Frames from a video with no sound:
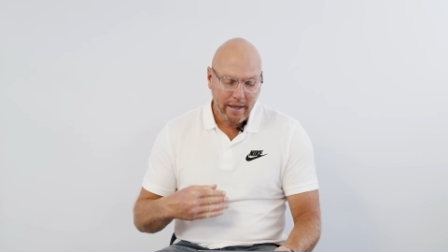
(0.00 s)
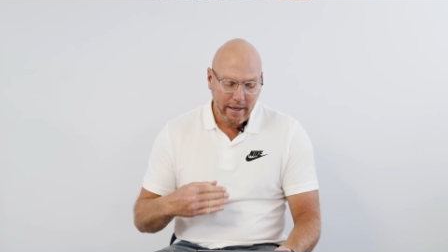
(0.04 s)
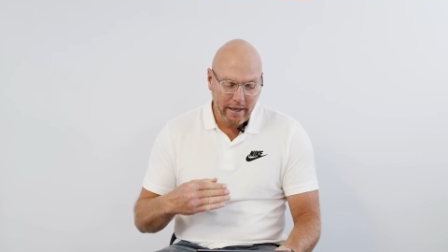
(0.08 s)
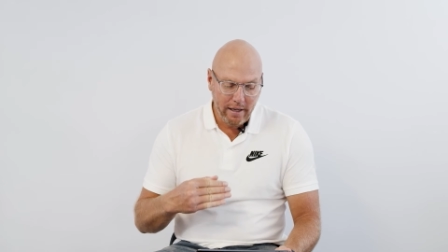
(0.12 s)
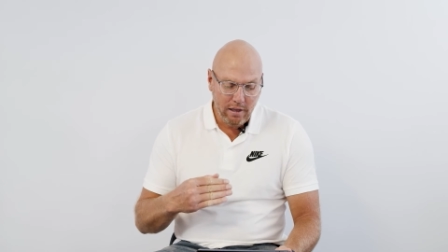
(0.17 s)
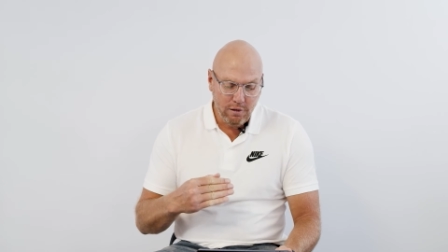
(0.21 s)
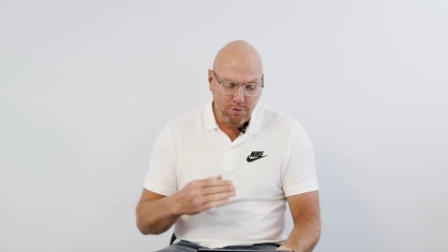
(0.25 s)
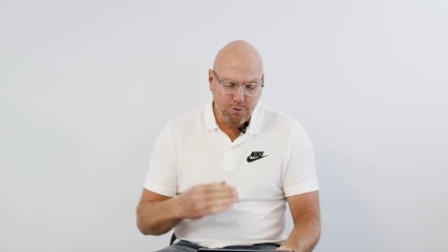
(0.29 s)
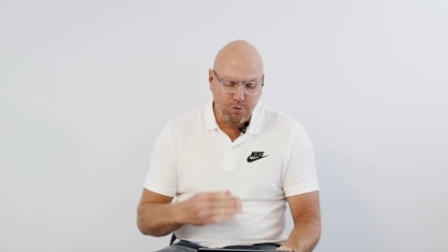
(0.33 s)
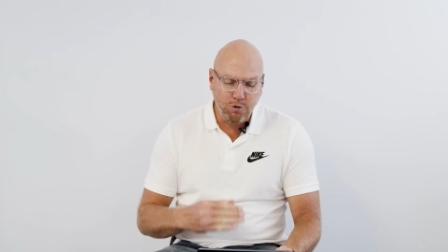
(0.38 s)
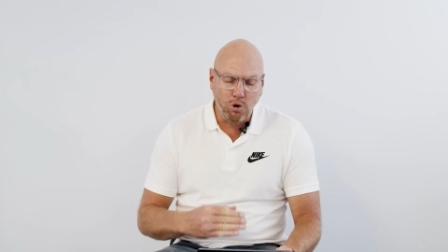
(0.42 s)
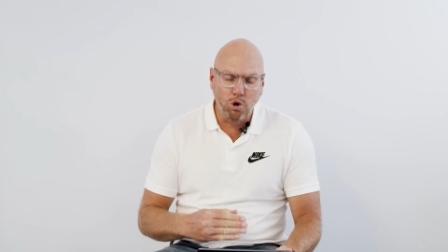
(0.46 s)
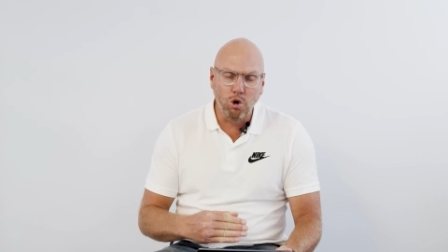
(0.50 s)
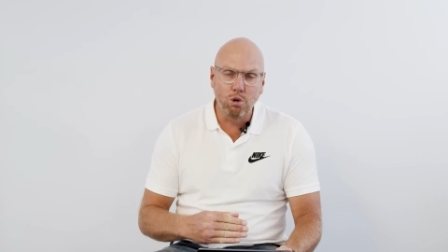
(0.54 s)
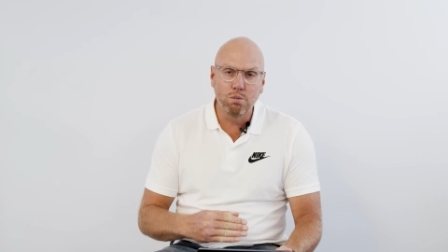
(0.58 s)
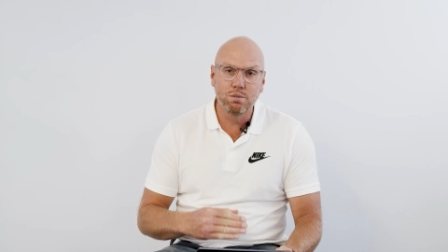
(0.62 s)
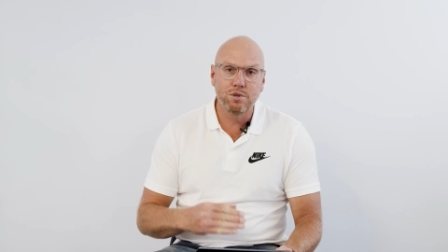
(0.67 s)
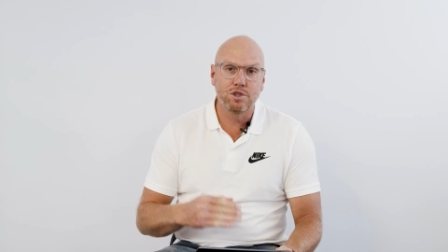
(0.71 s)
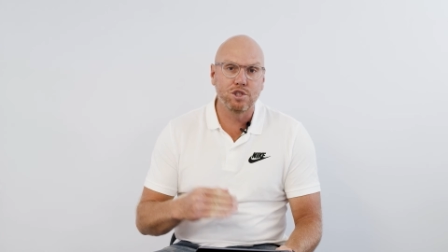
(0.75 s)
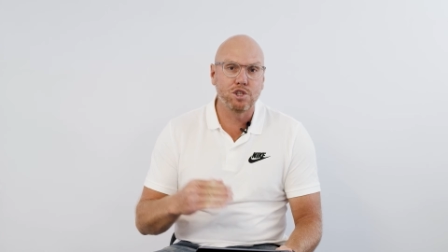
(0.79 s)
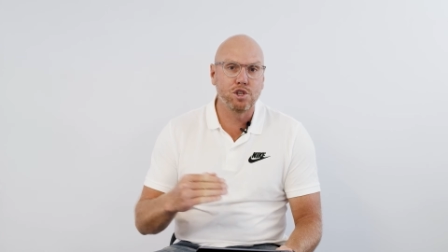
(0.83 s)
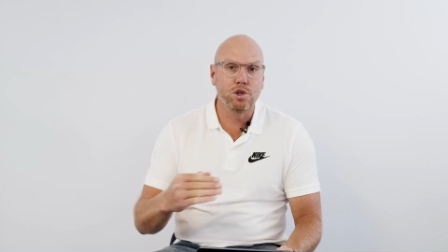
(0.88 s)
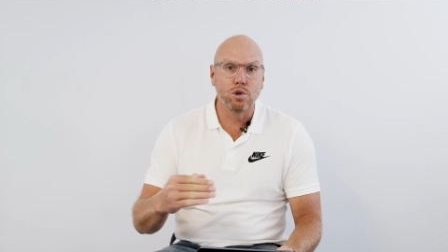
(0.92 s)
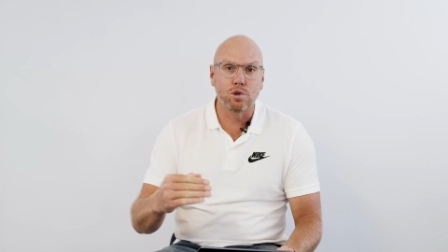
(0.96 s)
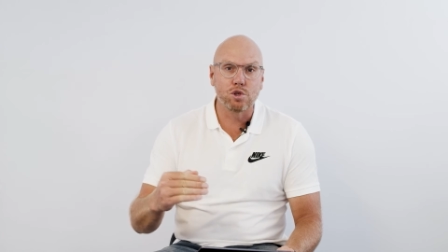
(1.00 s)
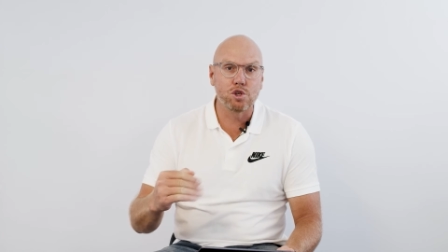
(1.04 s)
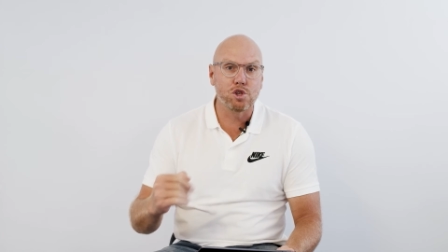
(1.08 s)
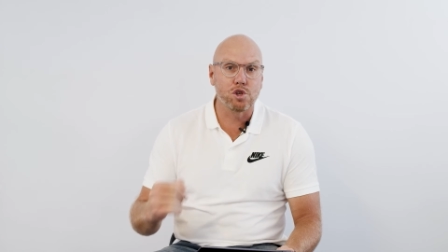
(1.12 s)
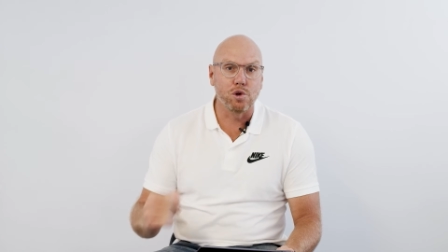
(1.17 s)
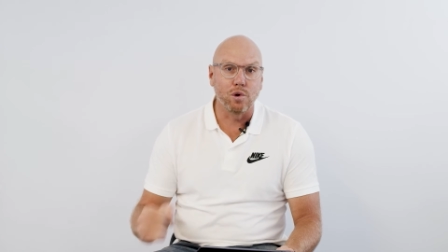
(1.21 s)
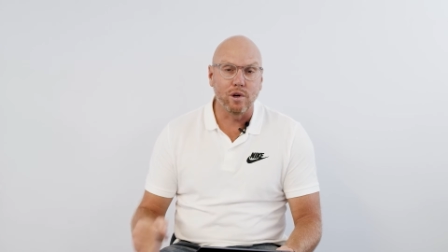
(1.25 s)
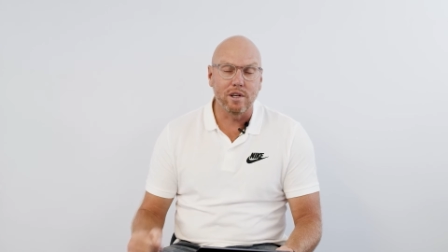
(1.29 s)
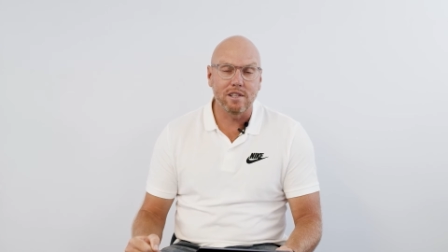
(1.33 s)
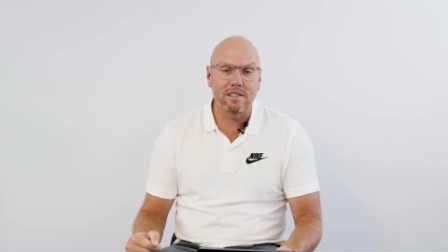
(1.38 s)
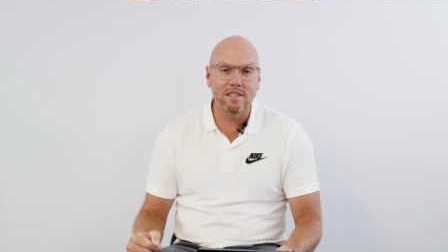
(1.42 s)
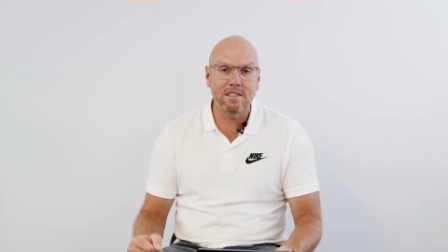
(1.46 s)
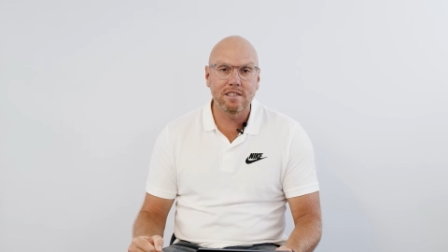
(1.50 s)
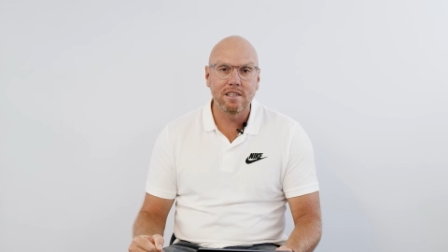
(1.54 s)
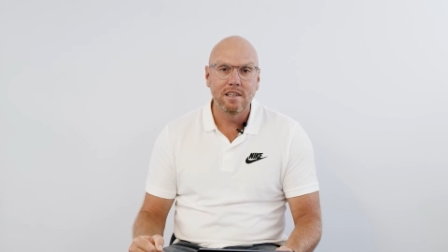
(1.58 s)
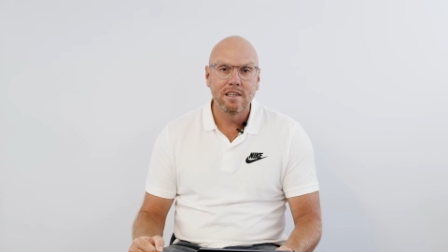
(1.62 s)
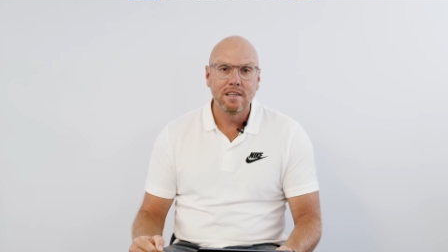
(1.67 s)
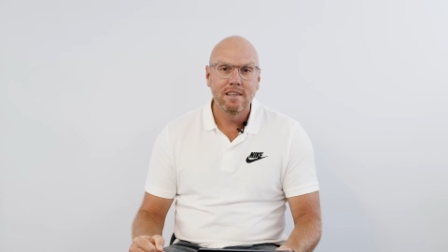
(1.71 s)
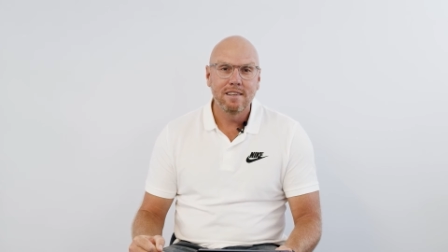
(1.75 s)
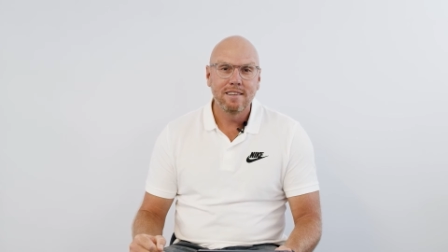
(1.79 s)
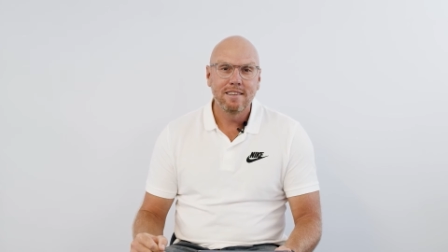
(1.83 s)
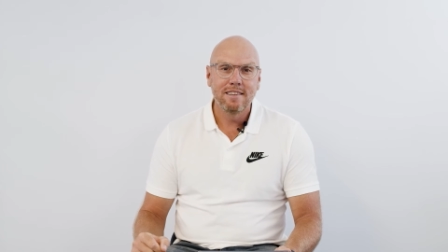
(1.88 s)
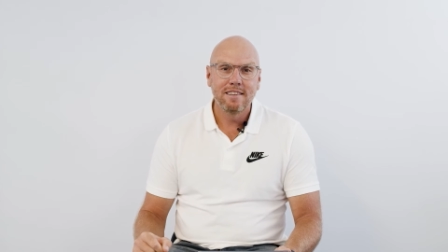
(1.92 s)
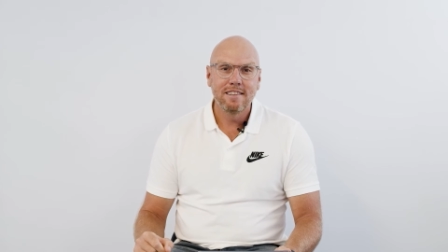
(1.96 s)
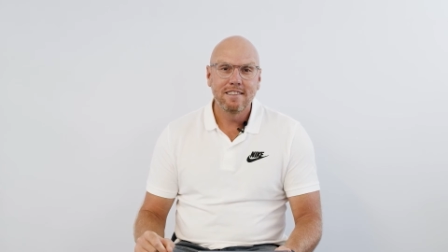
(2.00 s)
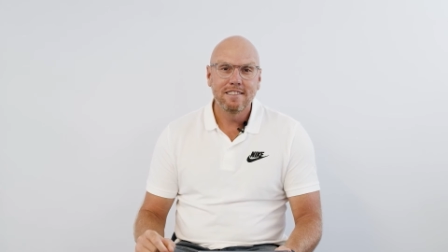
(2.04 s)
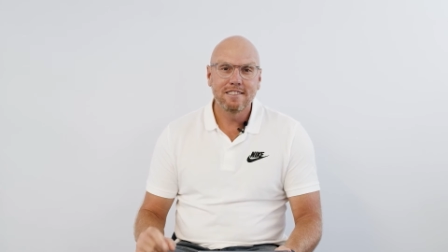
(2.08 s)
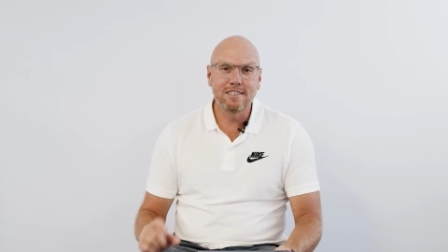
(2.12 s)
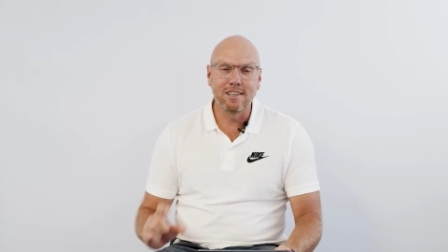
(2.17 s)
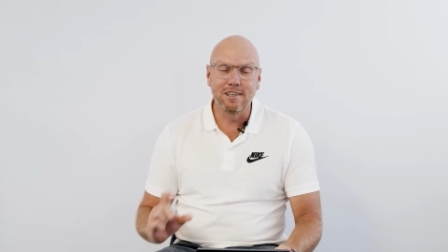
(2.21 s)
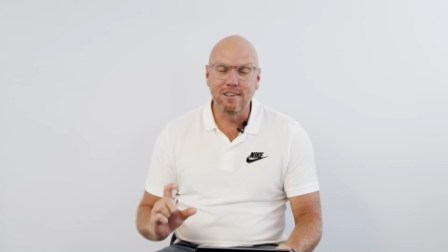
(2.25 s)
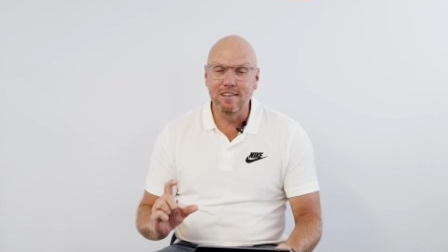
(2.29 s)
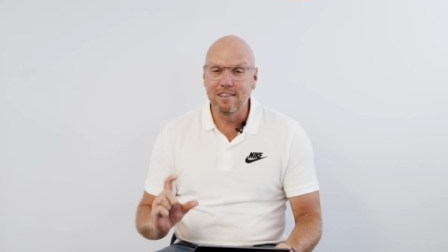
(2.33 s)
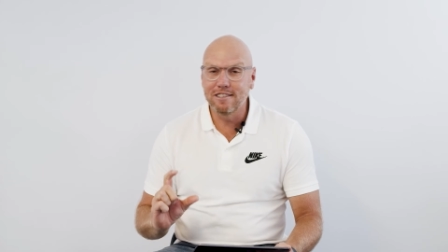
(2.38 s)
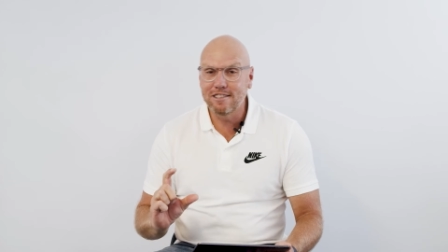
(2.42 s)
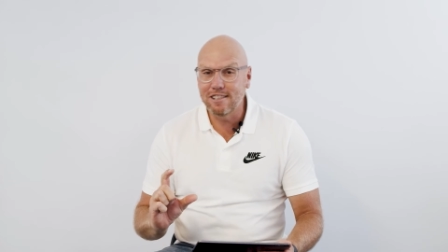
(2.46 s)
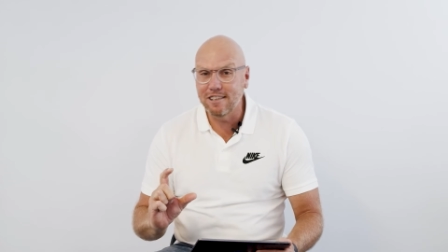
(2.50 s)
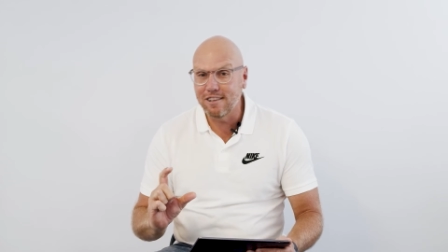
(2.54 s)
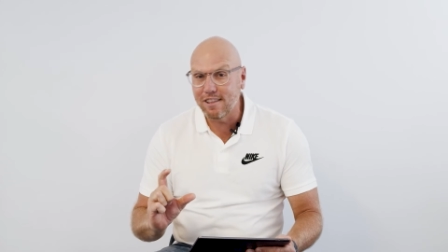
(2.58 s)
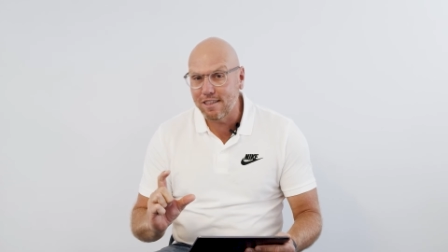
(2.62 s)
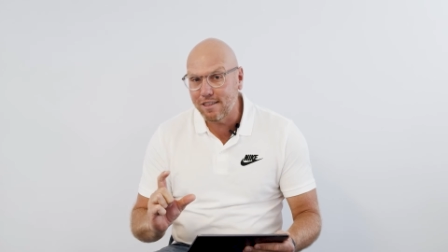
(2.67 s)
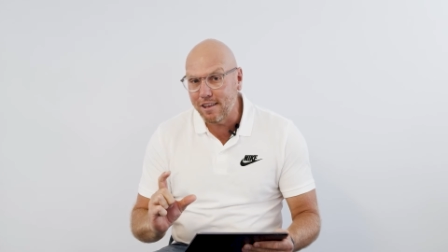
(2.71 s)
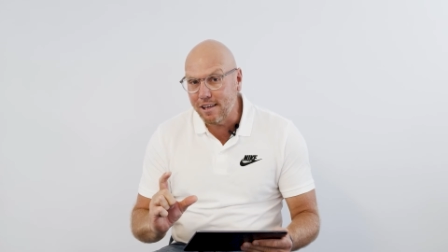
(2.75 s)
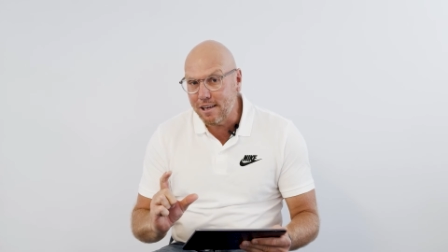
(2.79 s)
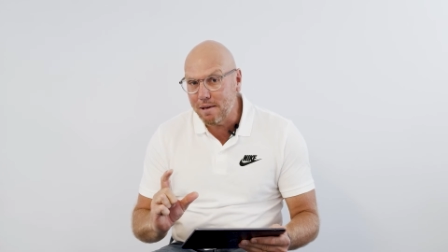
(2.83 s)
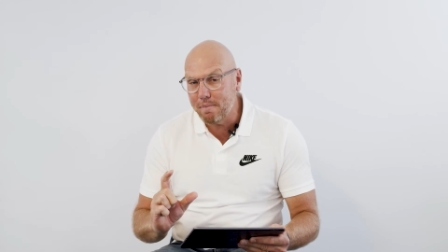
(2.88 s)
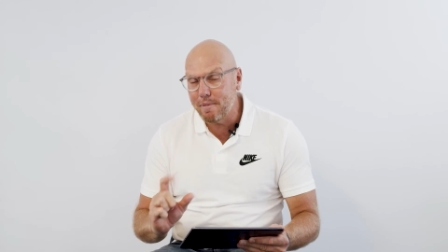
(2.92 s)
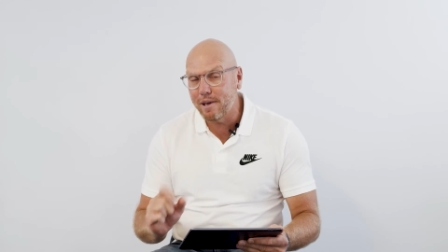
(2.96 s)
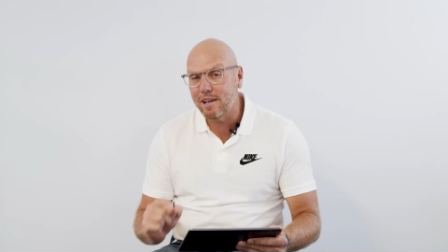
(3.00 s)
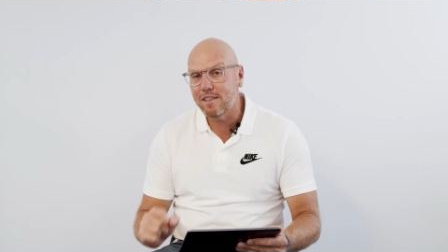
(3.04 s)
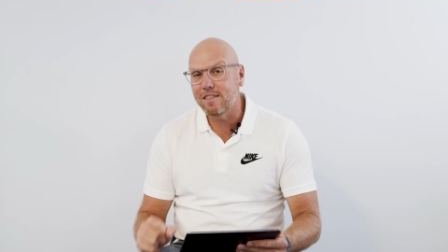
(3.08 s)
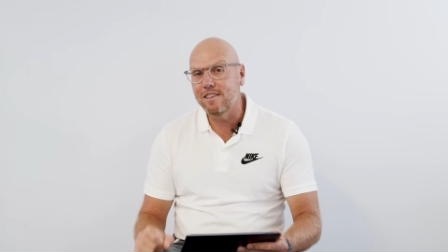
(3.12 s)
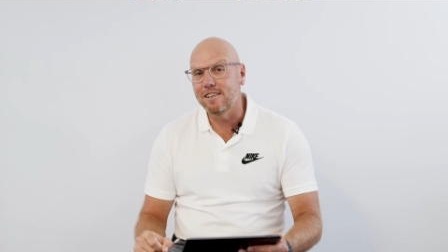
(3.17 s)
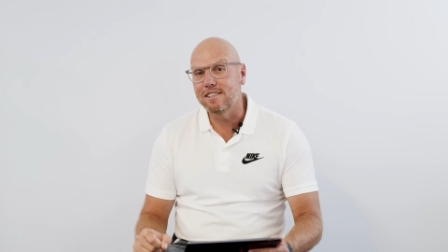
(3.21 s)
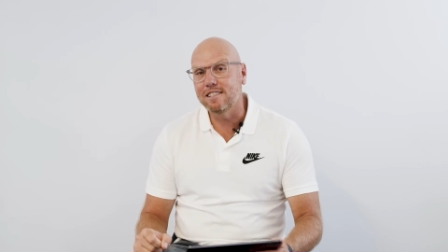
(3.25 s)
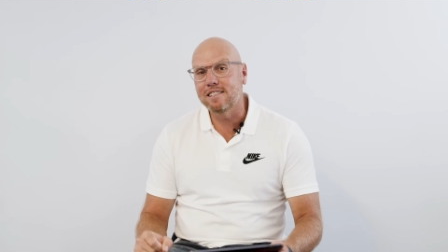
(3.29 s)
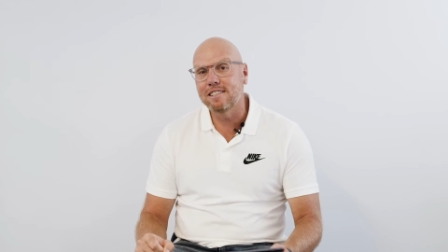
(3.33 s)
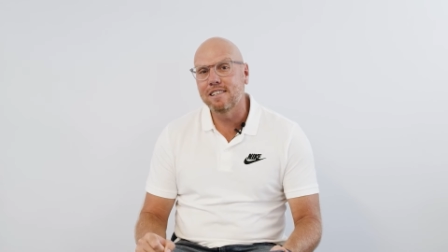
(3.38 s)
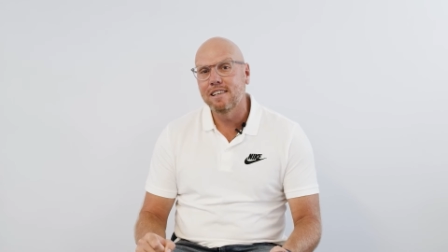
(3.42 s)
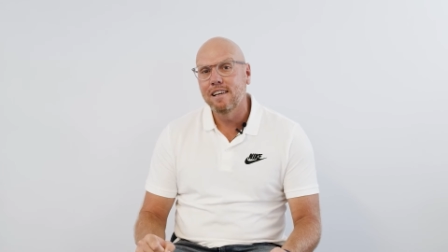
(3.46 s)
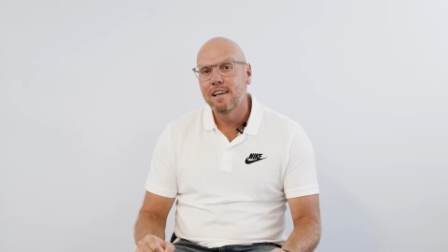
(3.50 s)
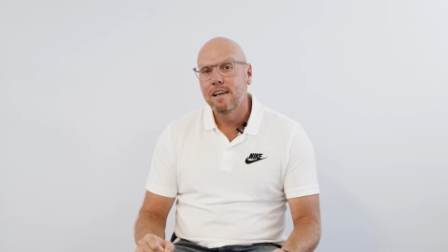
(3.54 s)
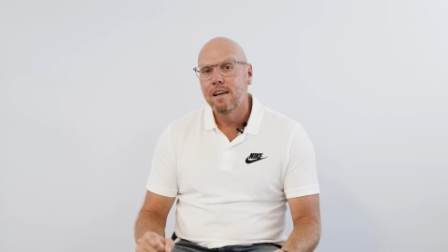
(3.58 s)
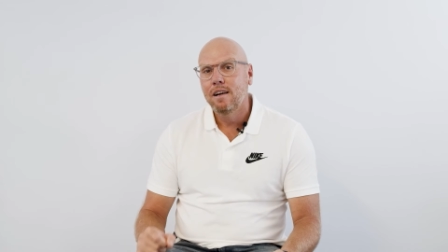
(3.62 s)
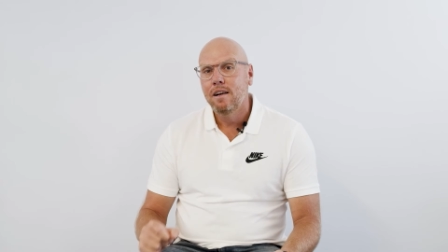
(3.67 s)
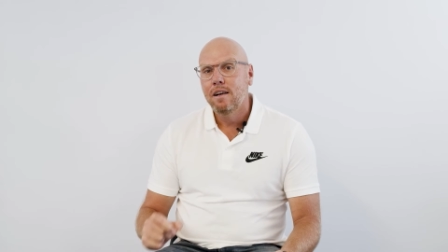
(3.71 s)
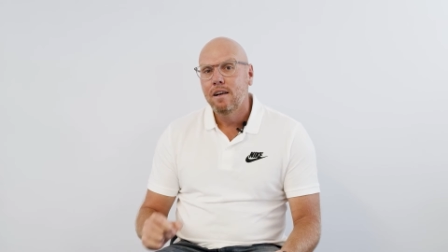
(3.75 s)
informs your choice. So, so think about this